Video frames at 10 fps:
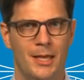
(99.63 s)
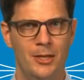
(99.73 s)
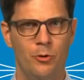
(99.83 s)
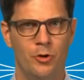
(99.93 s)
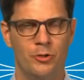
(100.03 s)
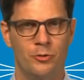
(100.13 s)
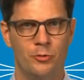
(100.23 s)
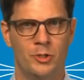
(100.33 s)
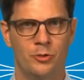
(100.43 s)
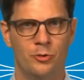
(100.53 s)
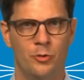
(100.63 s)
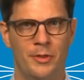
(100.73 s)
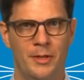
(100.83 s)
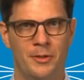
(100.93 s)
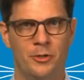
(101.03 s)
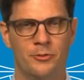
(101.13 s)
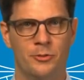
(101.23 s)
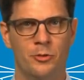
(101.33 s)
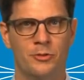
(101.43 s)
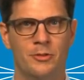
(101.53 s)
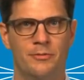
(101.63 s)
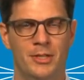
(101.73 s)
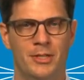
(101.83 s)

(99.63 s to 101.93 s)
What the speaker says: in order to ensure that there is no severe